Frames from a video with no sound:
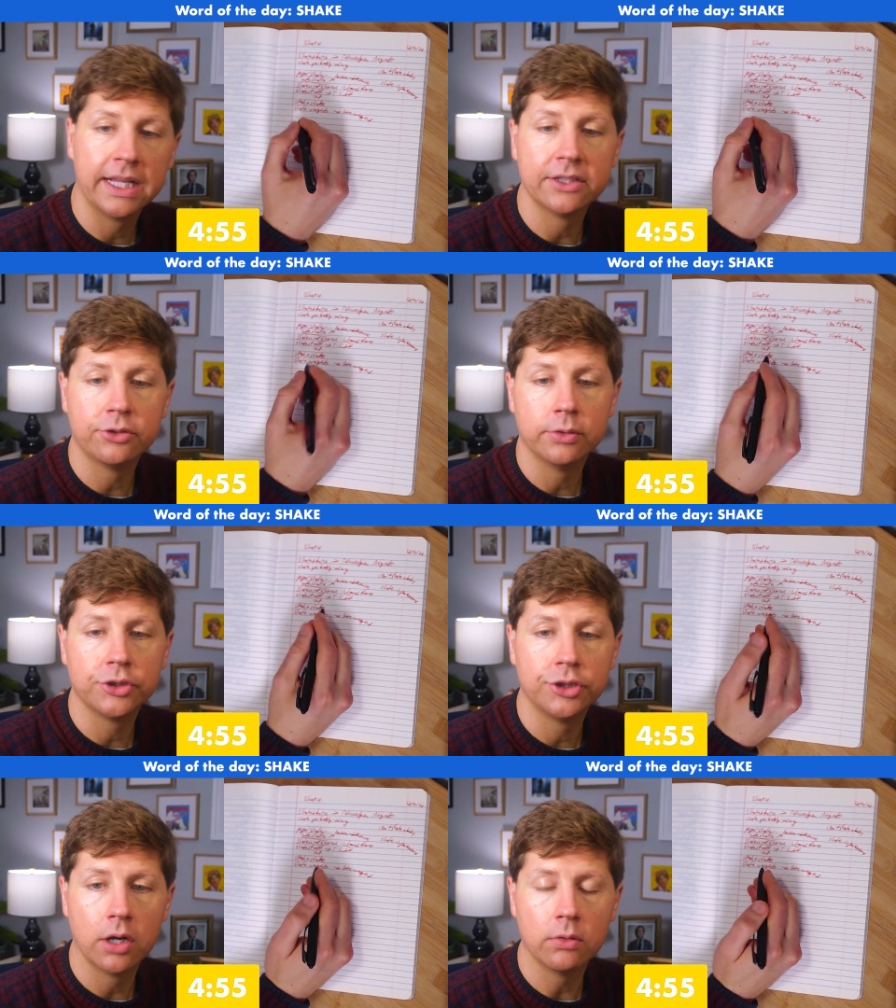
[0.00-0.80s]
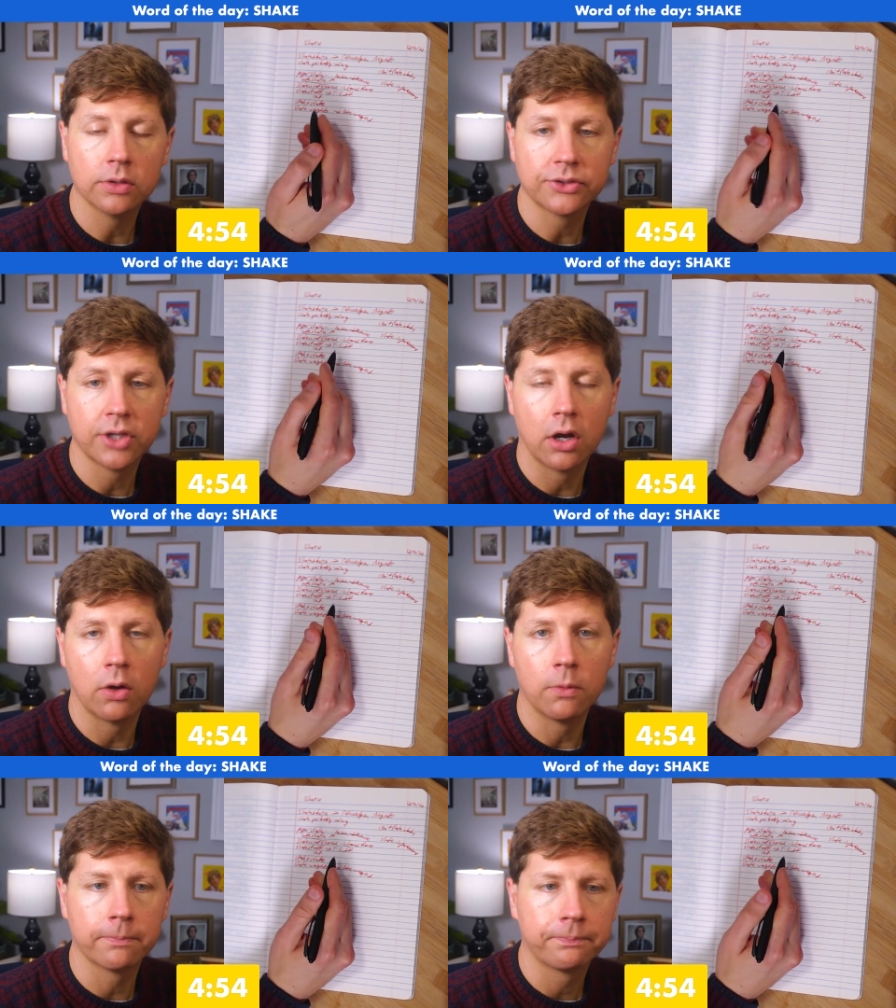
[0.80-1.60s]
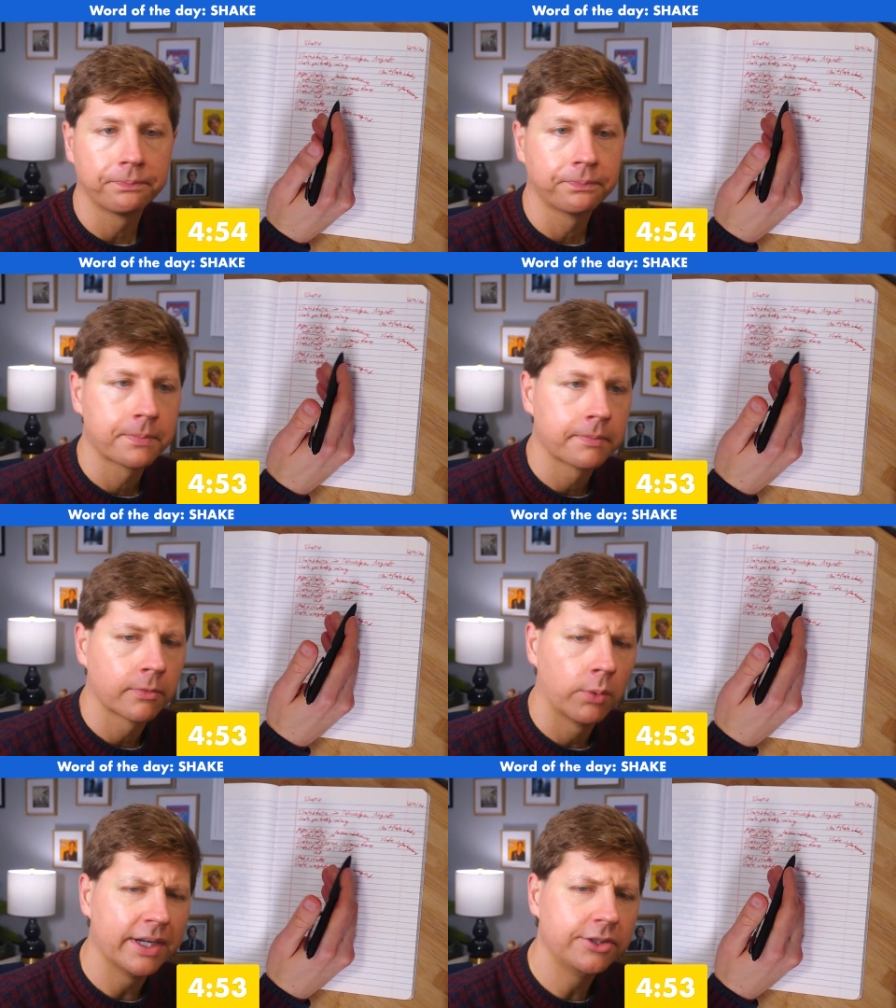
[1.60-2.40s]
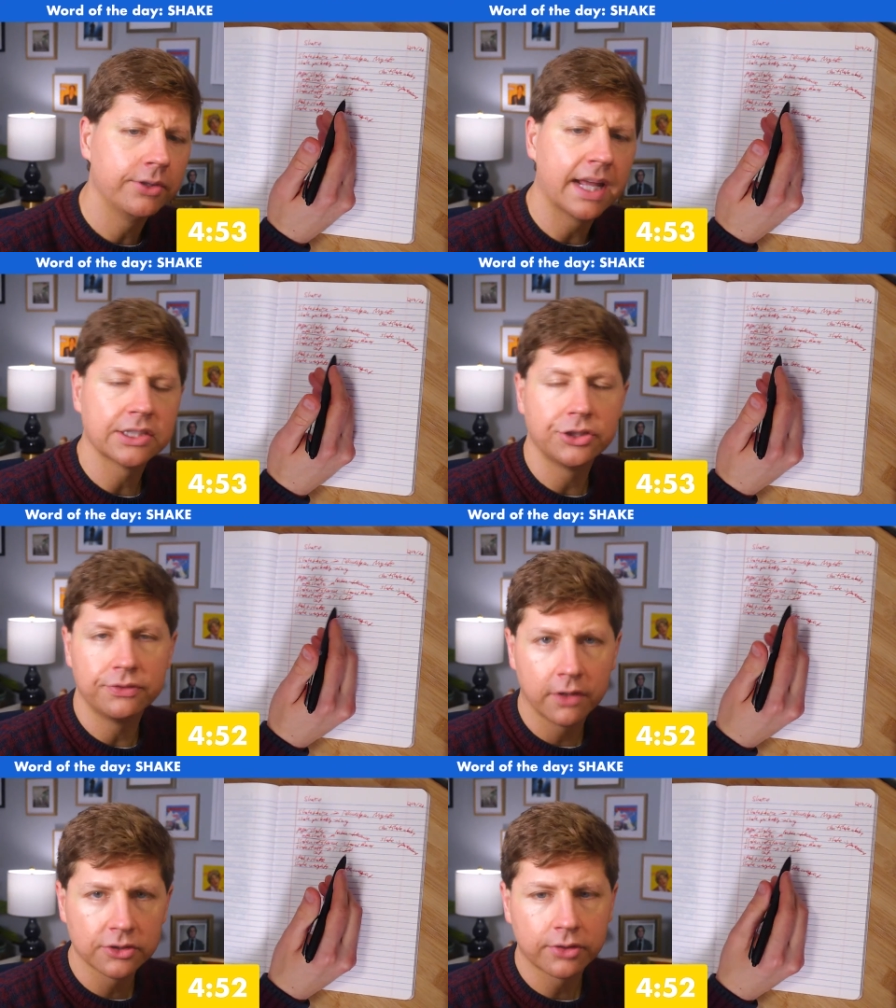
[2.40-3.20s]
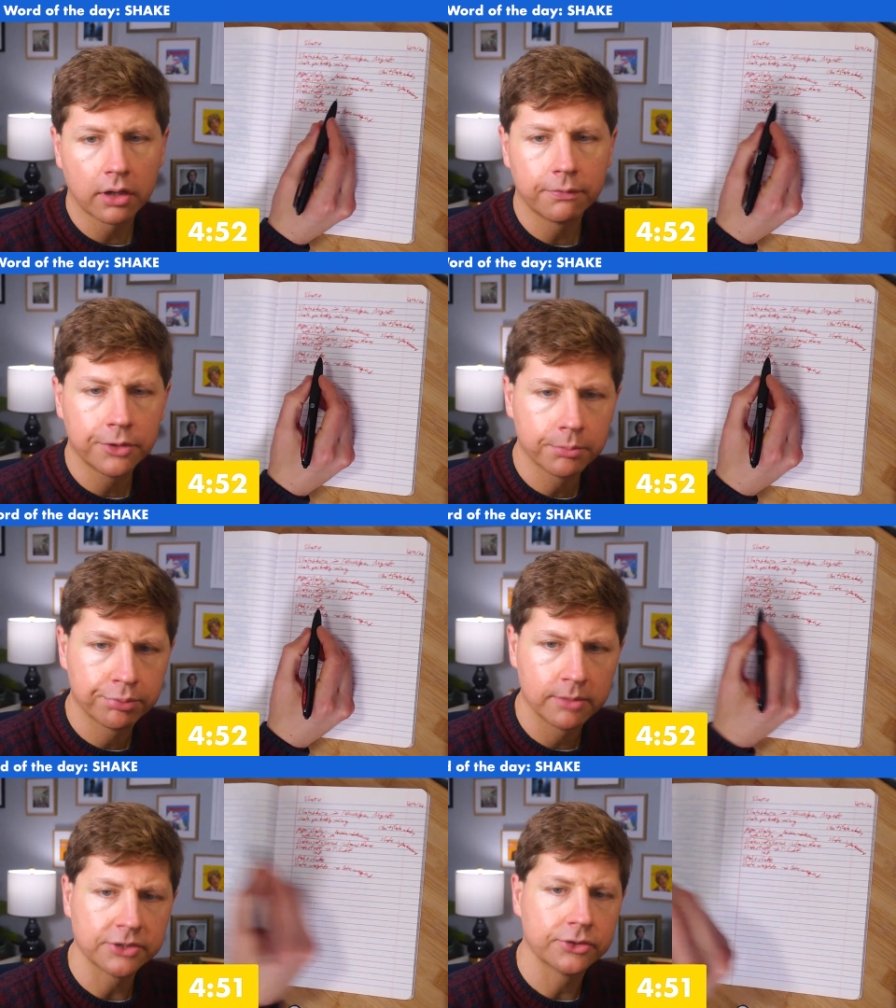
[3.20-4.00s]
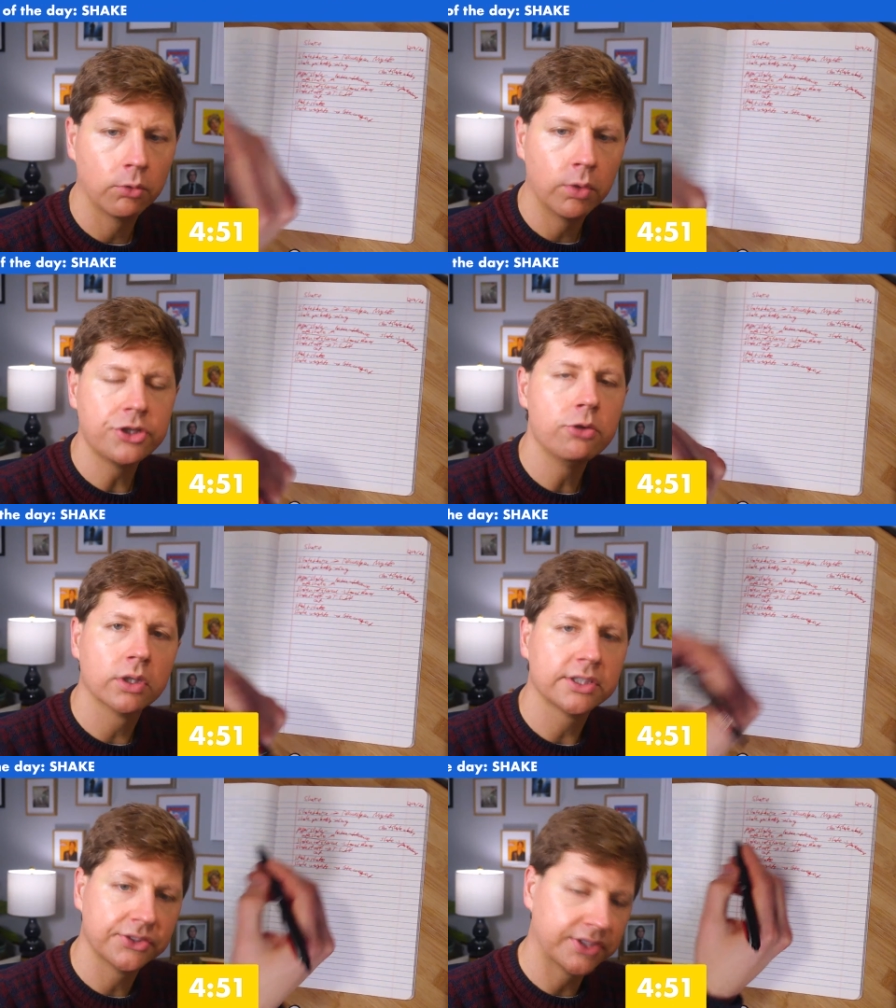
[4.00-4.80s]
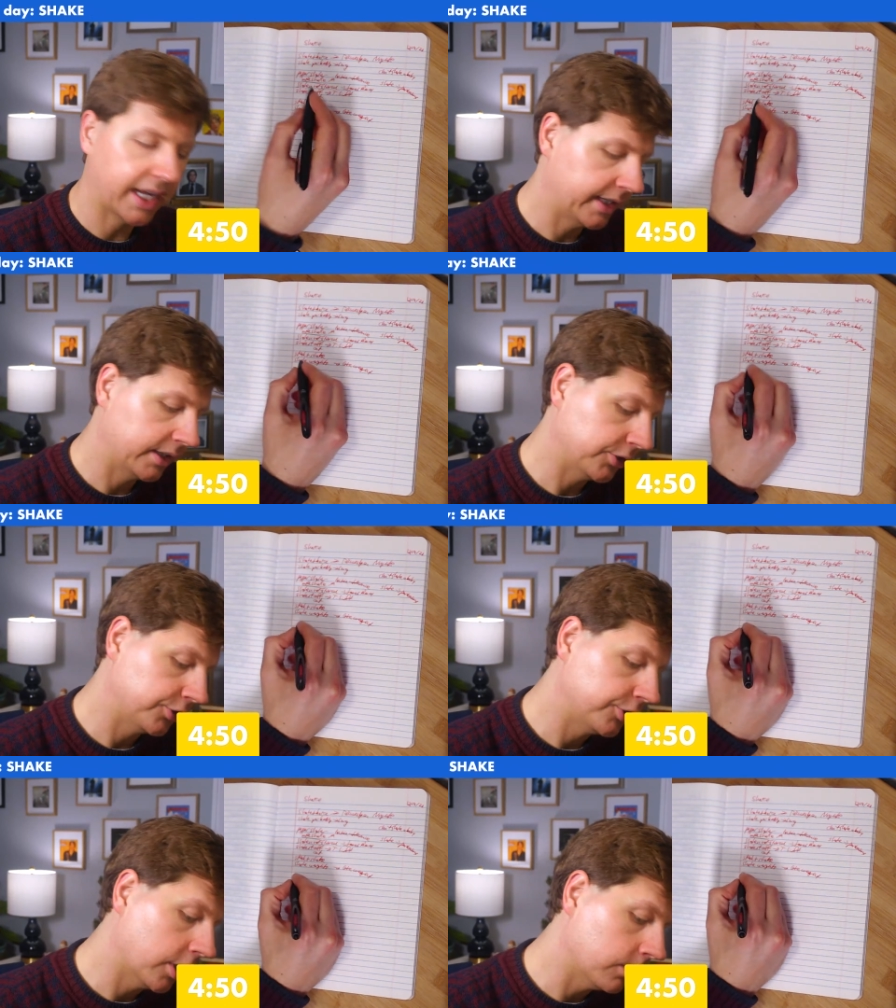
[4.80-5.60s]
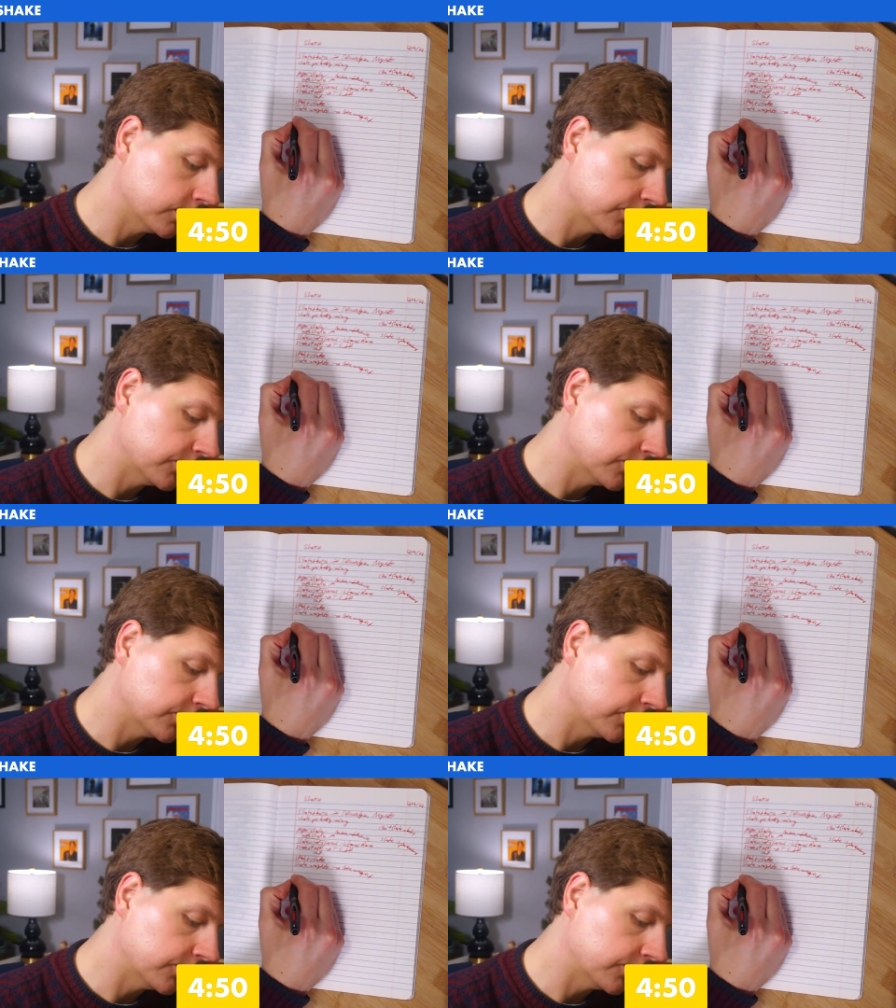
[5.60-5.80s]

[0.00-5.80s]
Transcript: into a joke. So the way to do that is you first start off with your premise. So what do you want to say in this joke?